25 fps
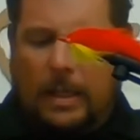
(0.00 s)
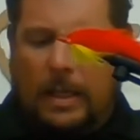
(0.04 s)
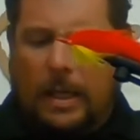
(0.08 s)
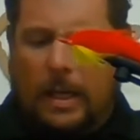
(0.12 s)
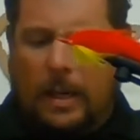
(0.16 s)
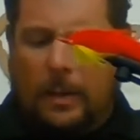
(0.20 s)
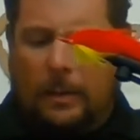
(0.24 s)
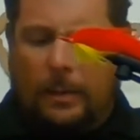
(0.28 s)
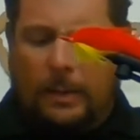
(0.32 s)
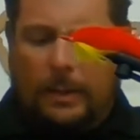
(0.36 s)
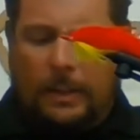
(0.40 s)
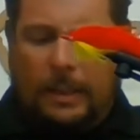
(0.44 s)

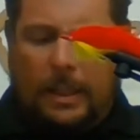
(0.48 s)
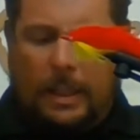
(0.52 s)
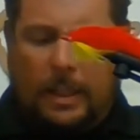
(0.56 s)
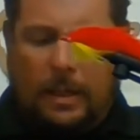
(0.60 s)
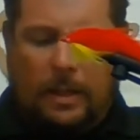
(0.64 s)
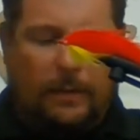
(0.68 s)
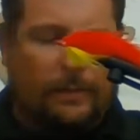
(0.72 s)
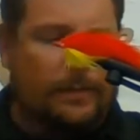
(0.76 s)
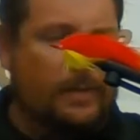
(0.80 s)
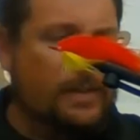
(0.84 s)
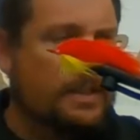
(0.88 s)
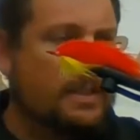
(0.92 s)
I will now
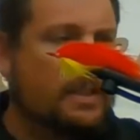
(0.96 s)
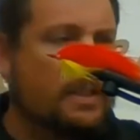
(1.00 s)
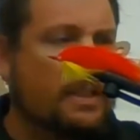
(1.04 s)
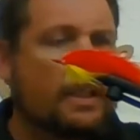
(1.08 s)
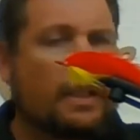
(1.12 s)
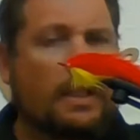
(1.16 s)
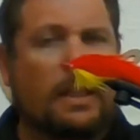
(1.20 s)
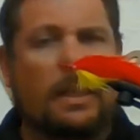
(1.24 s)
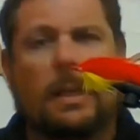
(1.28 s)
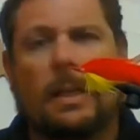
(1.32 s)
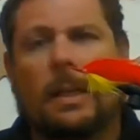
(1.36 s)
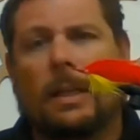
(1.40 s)

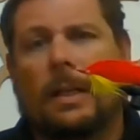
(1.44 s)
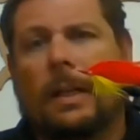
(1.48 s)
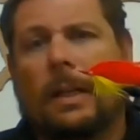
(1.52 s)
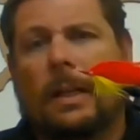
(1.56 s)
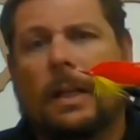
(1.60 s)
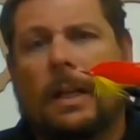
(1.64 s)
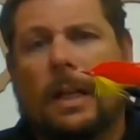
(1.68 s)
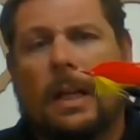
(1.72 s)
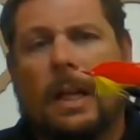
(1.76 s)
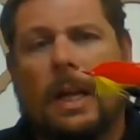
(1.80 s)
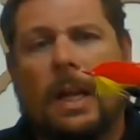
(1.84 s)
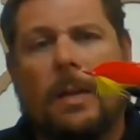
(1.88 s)
obviously
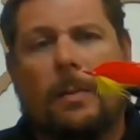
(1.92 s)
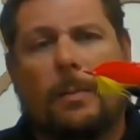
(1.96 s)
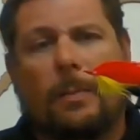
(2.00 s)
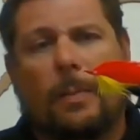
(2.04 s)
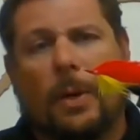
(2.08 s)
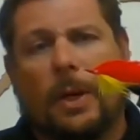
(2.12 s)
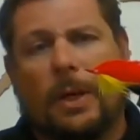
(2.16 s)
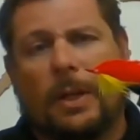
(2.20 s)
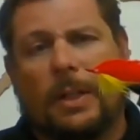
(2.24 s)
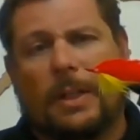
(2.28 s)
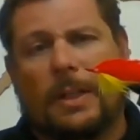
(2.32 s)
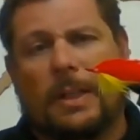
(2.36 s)

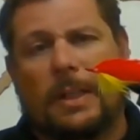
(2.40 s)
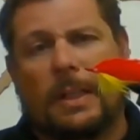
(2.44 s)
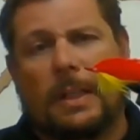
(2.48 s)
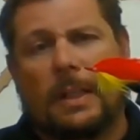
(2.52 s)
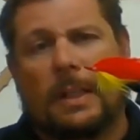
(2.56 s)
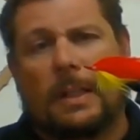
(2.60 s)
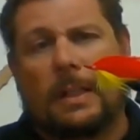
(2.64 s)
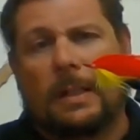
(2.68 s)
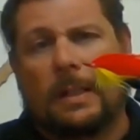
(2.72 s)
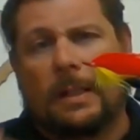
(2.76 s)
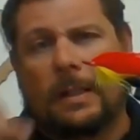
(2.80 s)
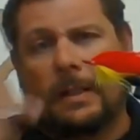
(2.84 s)

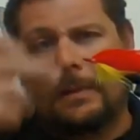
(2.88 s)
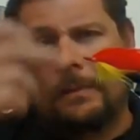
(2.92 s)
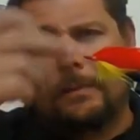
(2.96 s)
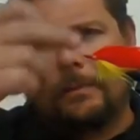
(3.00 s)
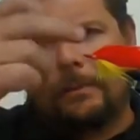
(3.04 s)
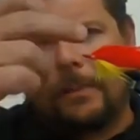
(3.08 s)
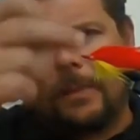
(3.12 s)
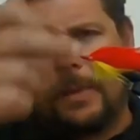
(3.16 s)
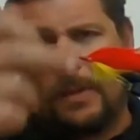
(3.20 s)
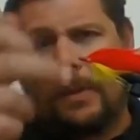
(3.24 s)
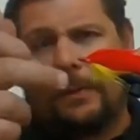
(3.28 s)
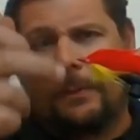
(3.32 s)
epoxy
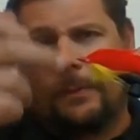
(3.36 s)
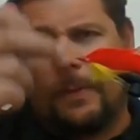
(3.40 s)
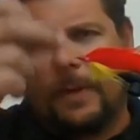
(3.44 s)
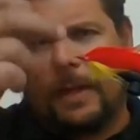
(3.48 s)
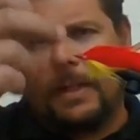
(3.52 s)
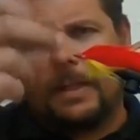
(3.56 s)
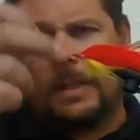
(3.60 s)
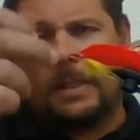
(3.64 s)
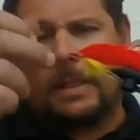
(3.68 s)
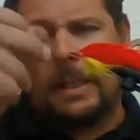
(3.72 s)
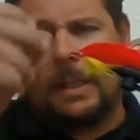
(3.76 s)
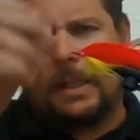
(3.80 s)
the
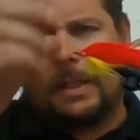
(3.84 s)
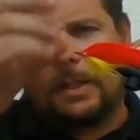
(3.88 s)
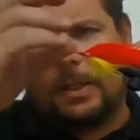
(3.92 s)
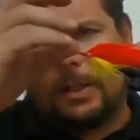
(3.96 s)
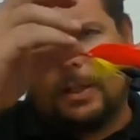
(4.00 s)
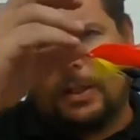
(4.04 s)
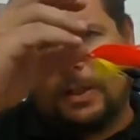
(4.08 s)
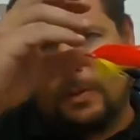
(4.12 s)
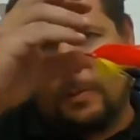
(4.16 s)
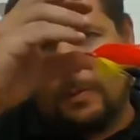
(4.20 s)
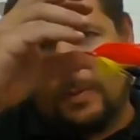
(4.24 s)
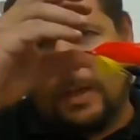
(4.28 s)
front
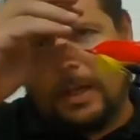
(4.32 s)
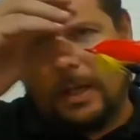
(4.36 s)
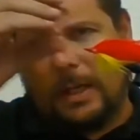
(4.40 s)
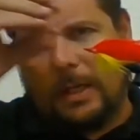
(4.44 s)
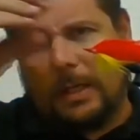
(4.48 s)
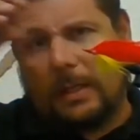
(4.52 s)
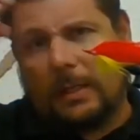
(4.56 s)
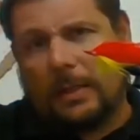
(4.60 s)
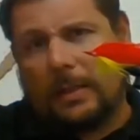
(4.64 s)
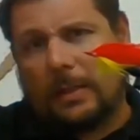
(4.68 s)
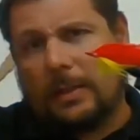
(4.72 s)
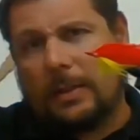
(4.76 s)
section to make
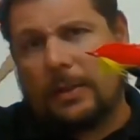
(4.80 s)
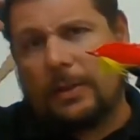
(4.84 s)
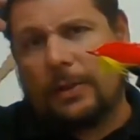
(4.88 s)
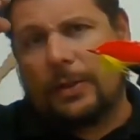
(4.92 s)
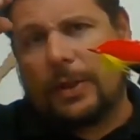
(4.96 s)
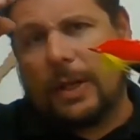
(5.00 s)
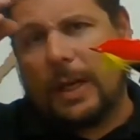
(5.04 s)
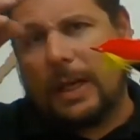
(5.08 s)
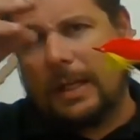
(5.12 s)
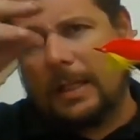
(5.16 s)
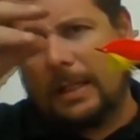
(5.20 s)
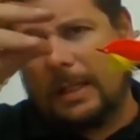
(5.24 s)
it
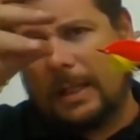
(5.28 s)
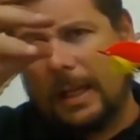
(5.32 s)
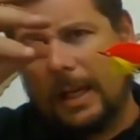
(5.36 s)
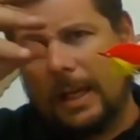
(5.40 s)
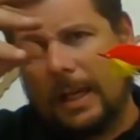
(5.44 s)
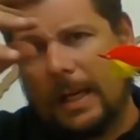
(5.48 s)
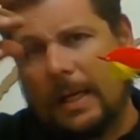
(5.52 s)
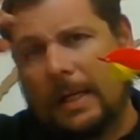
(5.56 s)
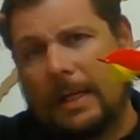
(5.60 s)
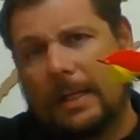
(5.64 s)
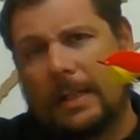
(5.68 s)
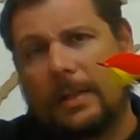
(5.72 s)
straight
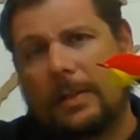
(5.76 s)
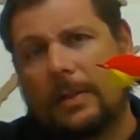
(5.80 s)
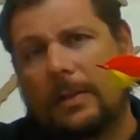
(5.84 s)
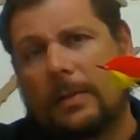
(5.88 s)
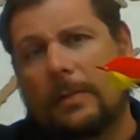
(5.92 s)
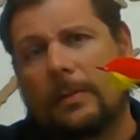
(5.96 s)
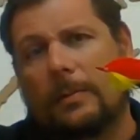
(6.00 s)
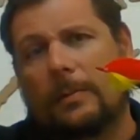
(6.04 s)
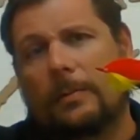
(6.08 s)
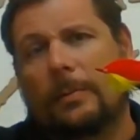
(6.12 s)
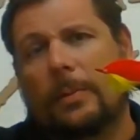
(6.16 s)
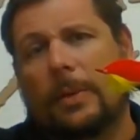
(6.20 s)
and
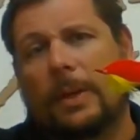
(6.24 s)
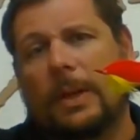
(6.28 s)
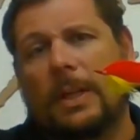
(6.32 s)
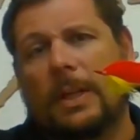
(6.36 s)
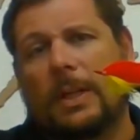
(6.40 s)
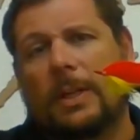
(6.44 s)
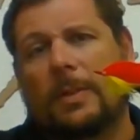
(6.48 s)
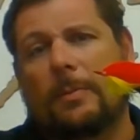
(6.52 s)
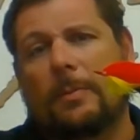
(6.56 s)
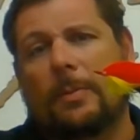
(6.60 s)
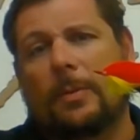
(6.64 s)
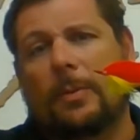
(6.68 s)
pretty
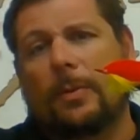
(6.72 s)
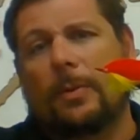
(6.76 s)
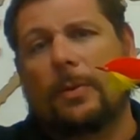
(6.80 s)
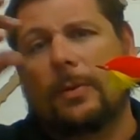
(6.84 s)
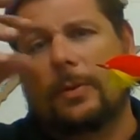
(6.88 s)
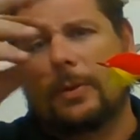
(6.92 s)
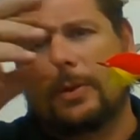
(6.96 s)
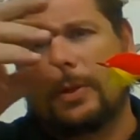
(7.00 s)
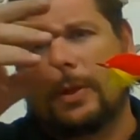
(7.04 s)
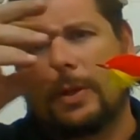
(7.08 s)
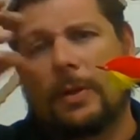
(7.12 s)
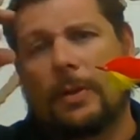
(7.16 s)
smooth.
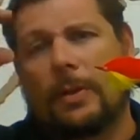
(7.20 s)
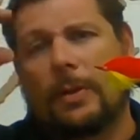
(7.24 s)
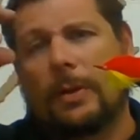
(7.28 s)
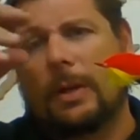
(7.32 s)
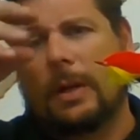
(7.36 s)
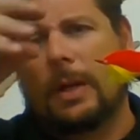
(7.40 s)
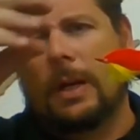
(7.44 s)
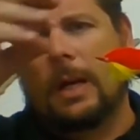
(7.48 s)
So